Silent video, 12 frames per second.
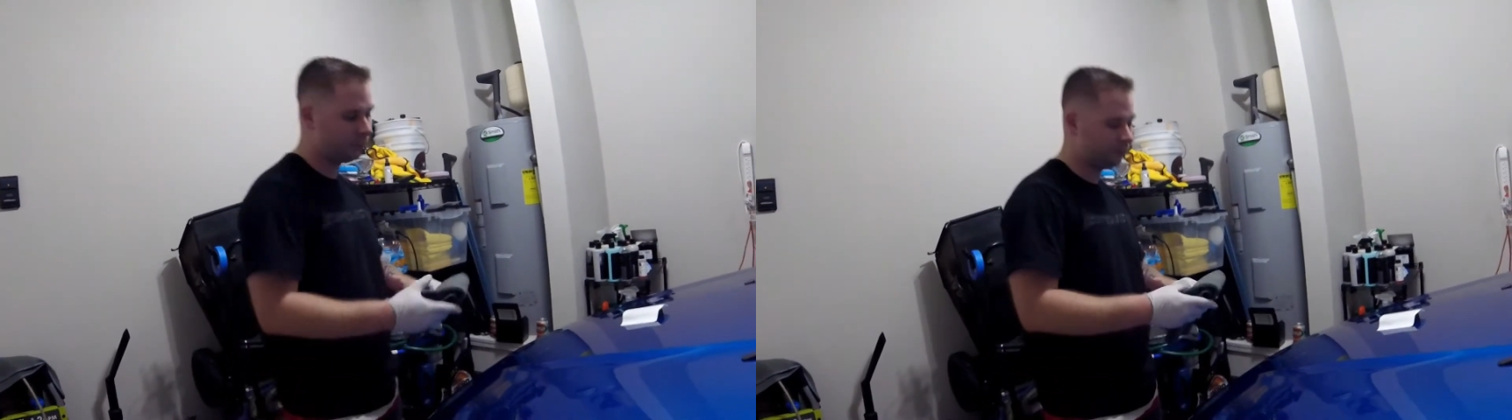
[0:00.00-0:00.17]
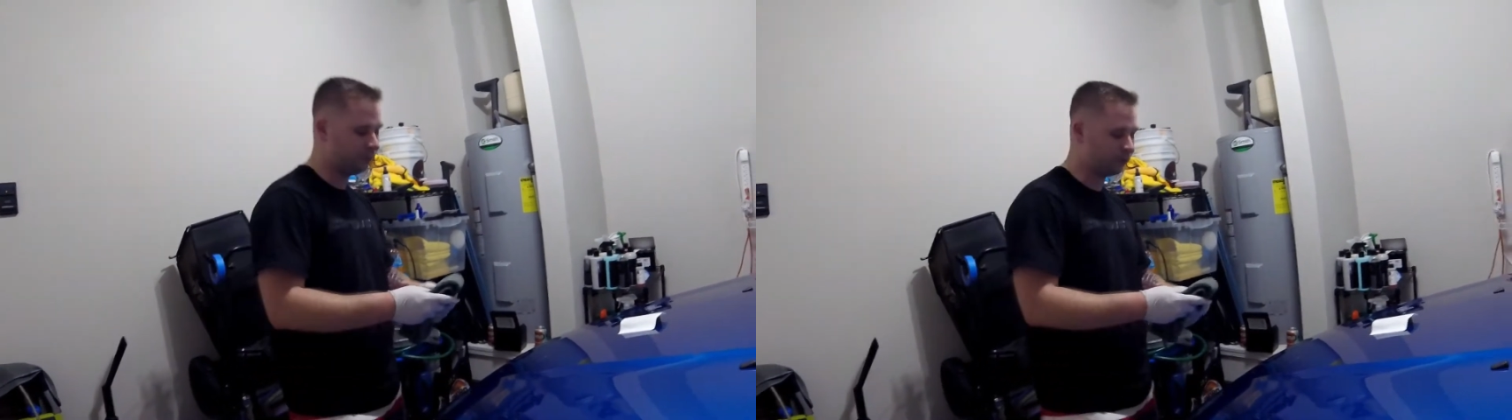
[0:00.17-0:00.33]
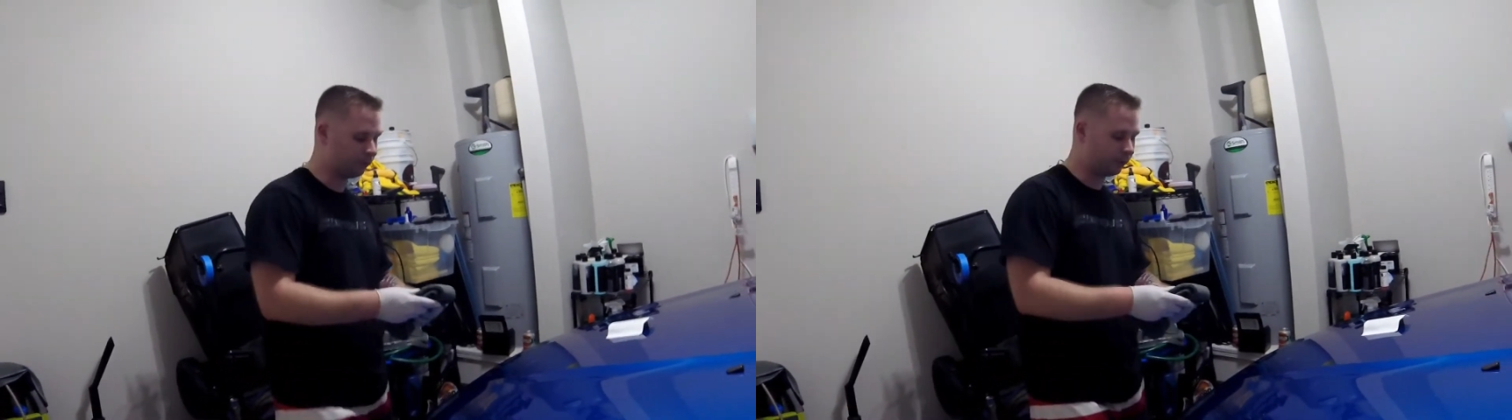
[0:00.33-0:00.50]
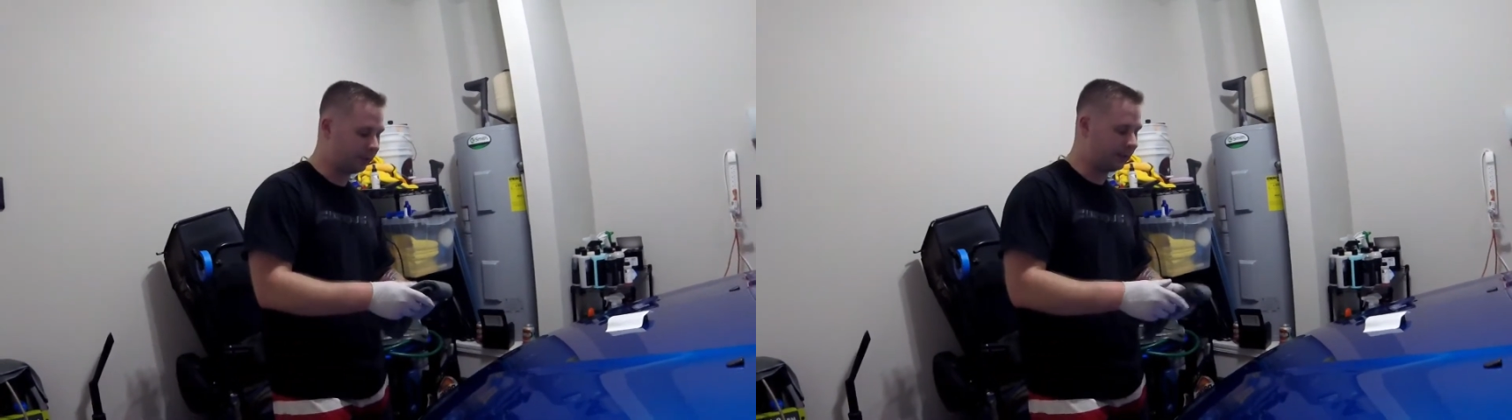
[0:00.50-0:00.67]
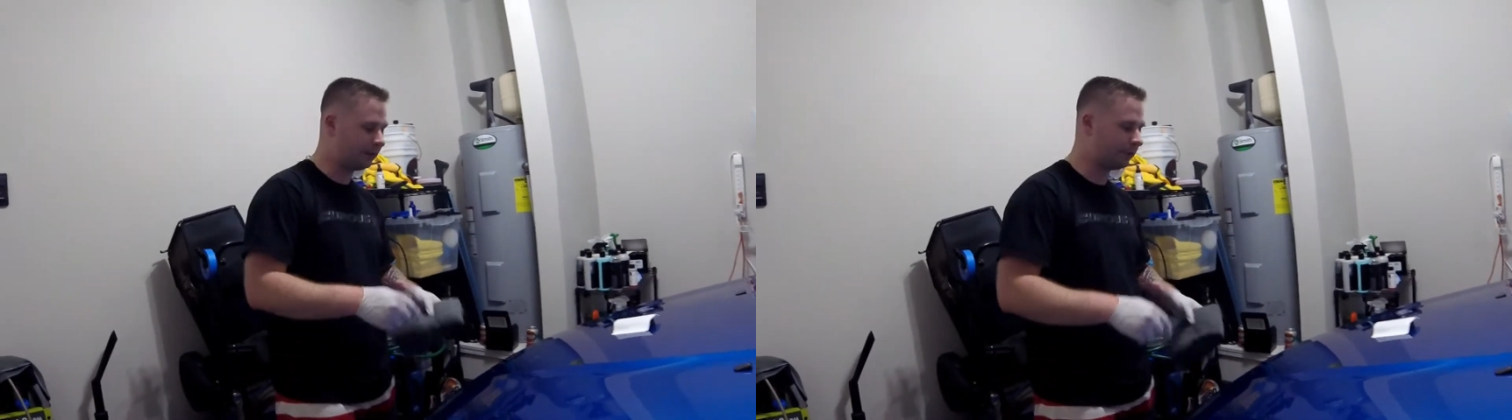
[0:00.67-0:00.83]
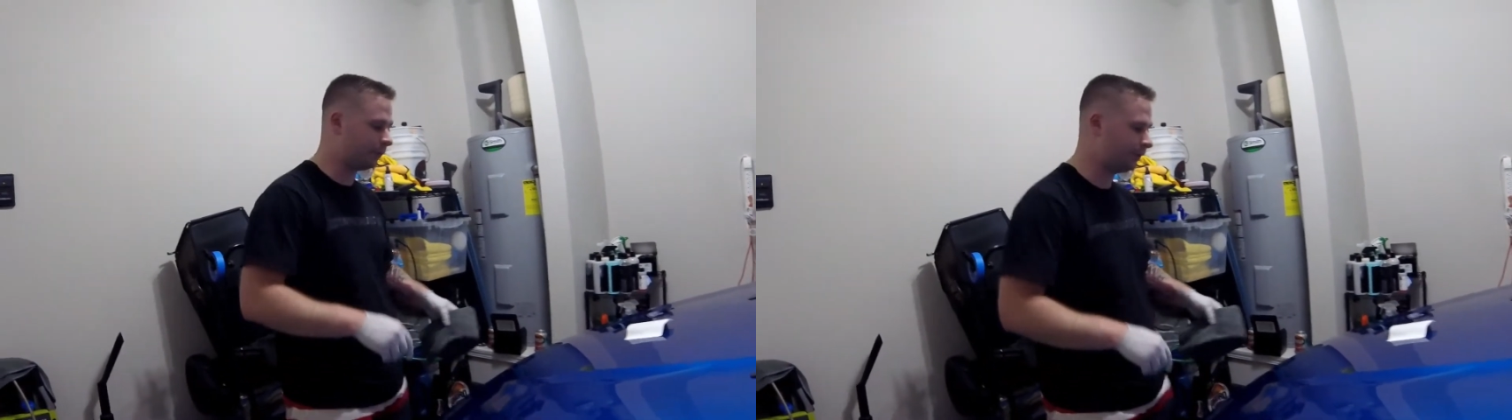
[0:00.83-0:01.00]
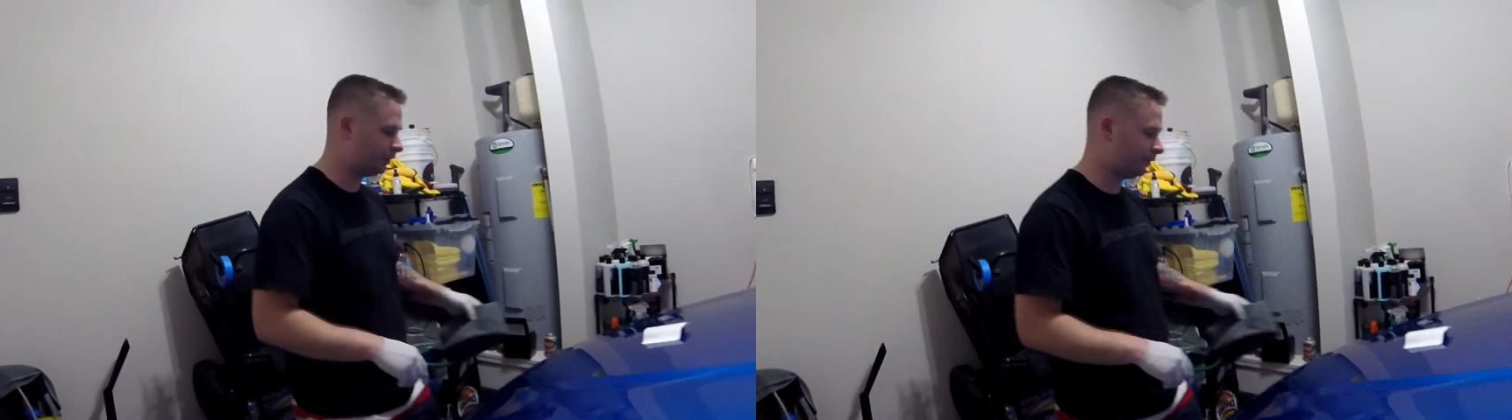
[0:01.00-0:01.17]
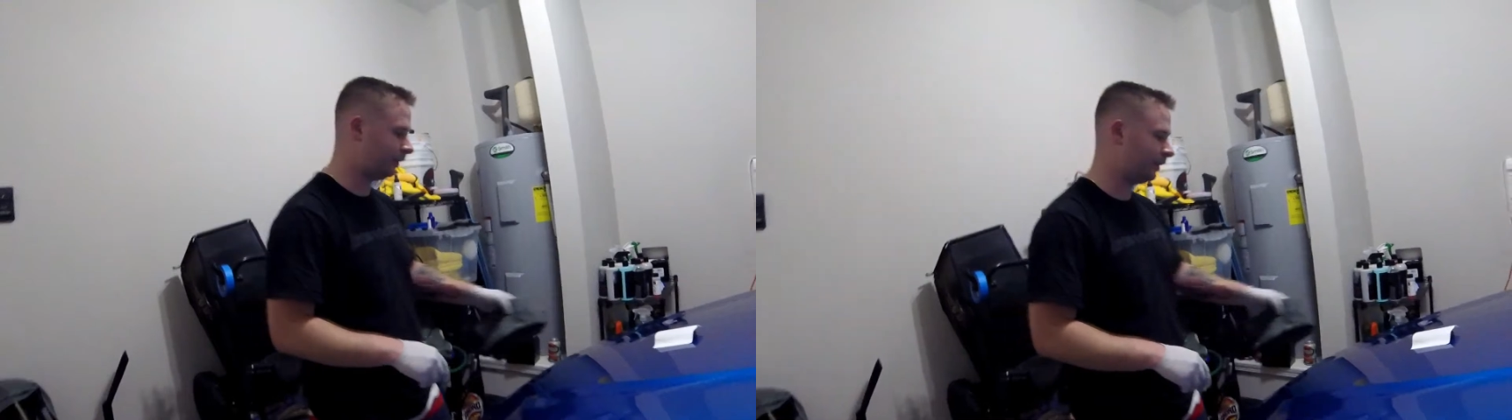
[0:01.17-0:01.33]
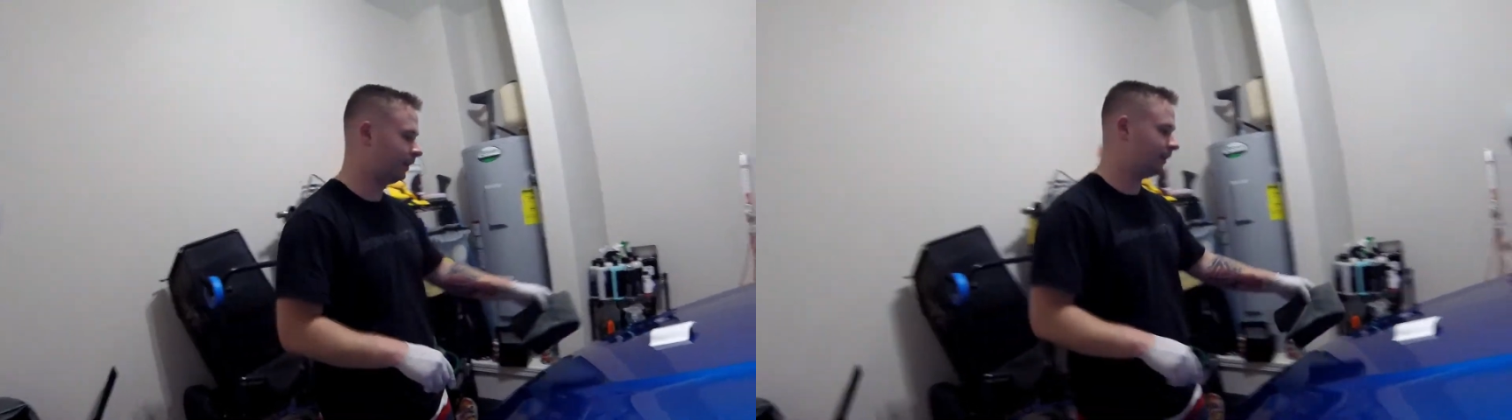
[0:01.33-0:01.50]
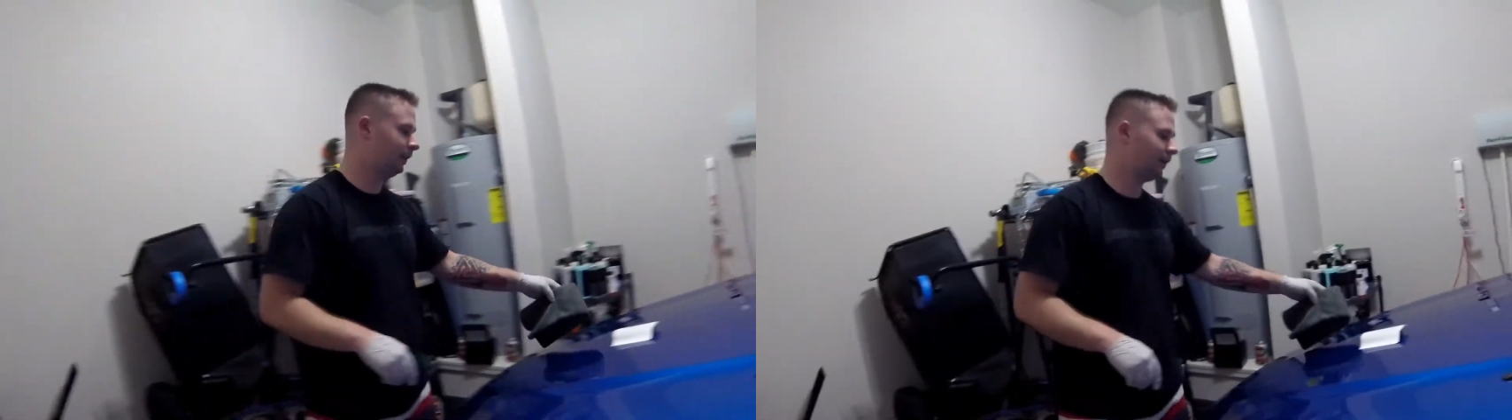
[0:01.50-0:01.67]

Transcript: So we're going to hit the rest of it,